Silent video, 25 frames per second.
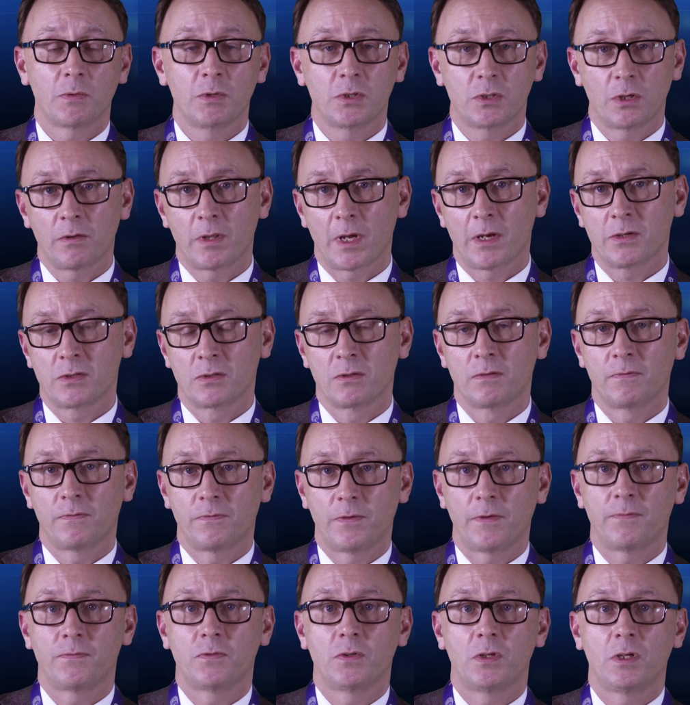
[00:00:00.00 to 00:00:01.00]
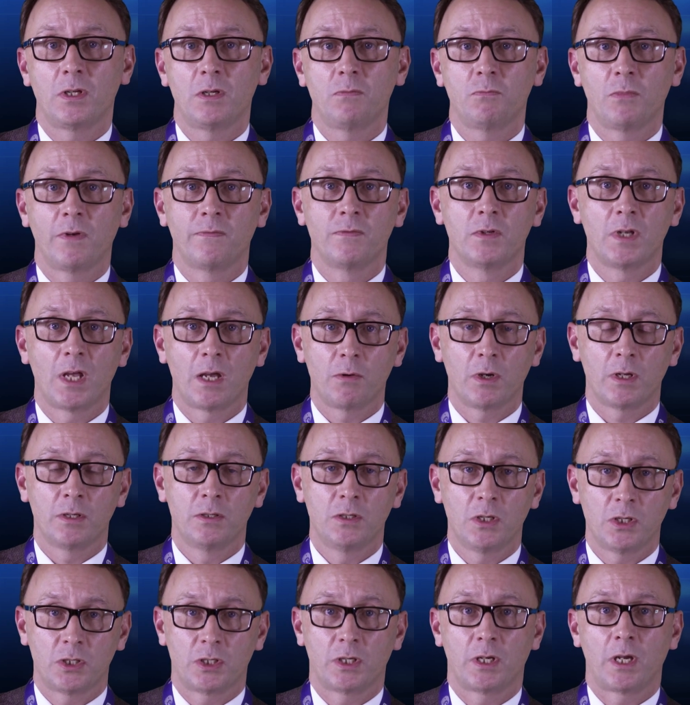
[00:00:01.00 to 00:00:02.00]
in 2015, we've now
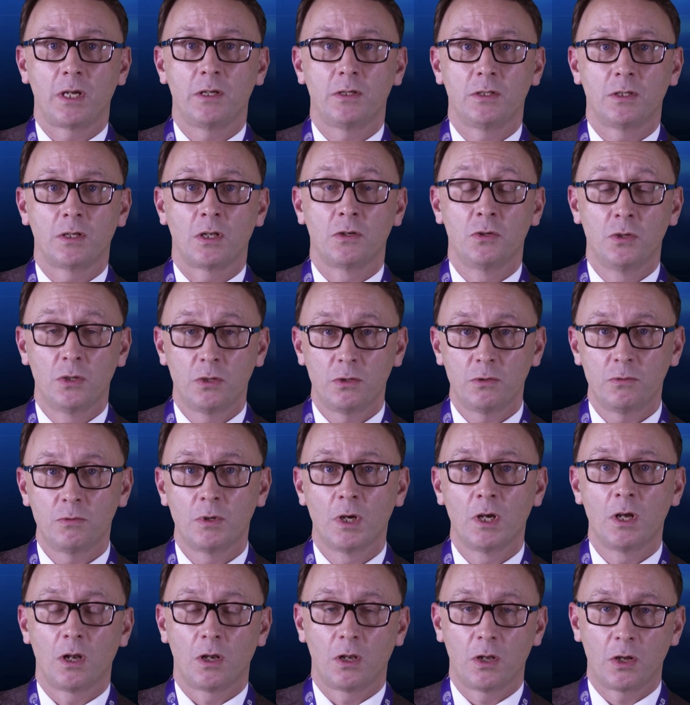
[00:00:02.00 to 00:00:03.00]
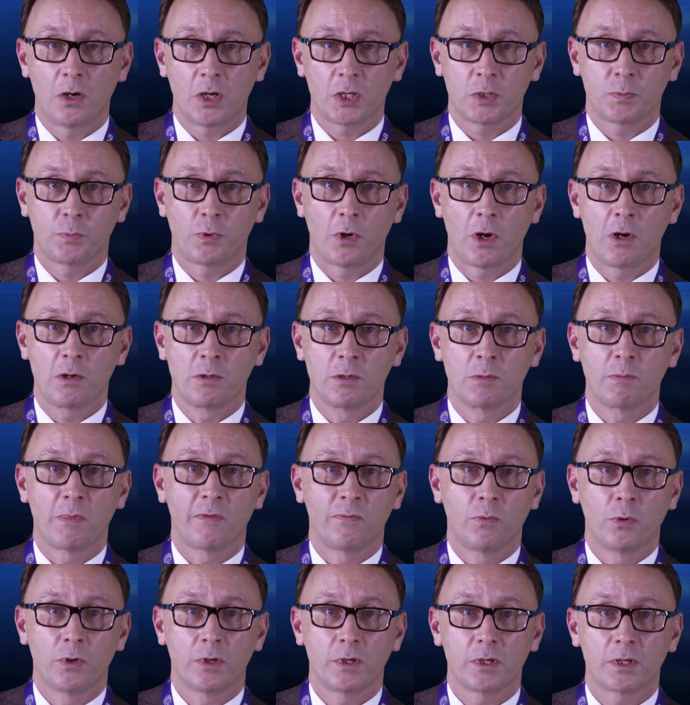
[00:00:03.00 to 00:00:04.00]
initiated a new large program of
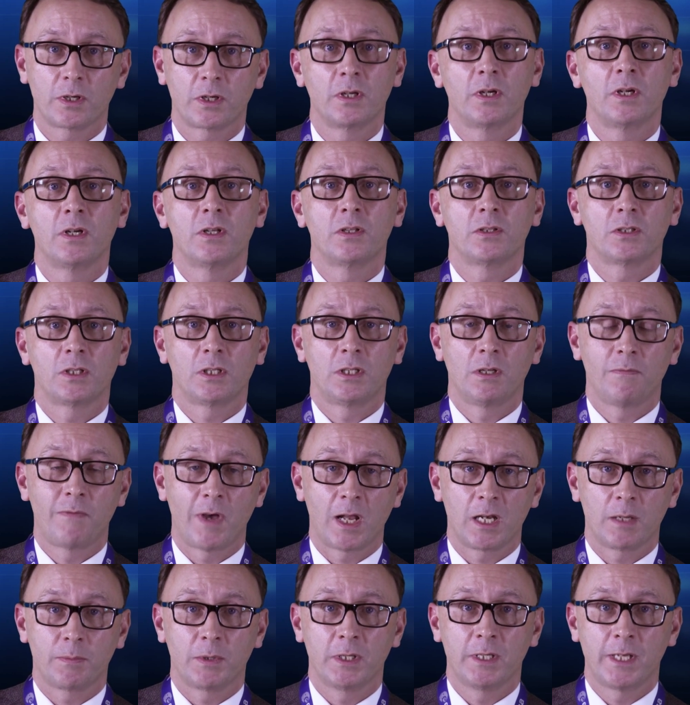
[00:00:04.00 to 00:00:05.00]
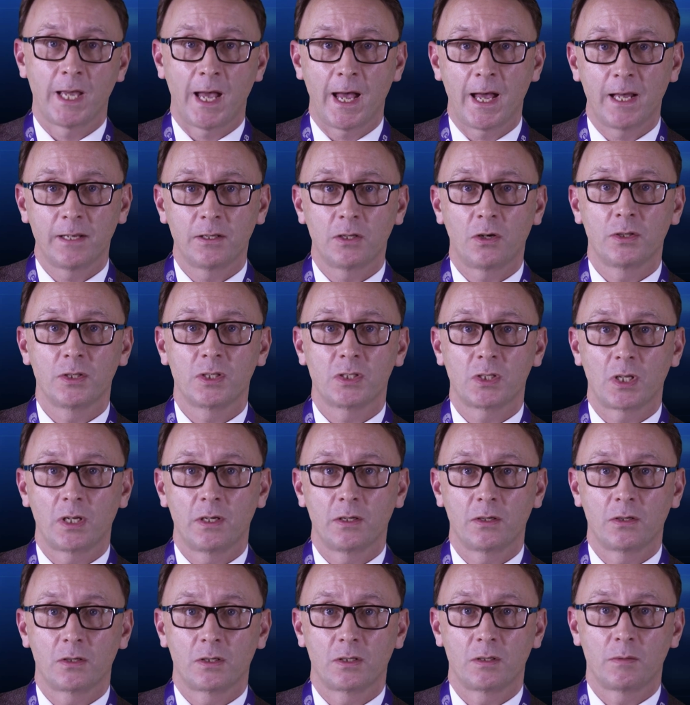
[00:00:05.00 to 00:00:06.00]
work to develop GaN on
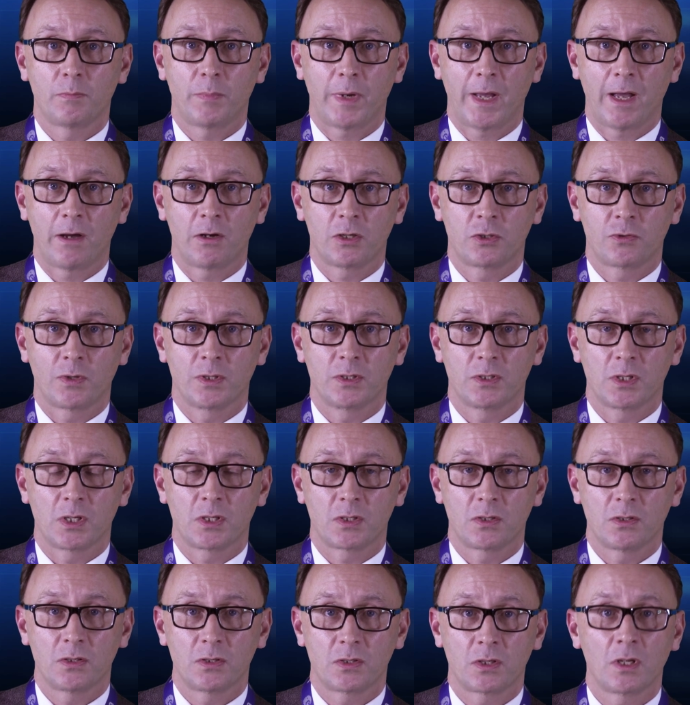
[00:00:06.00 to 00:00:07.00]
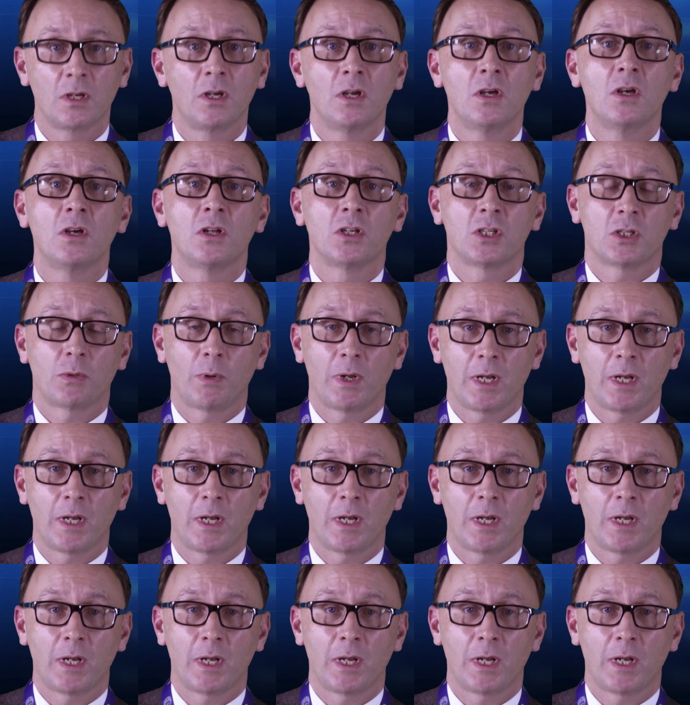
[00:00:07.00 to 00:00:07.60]
silicon power transistors to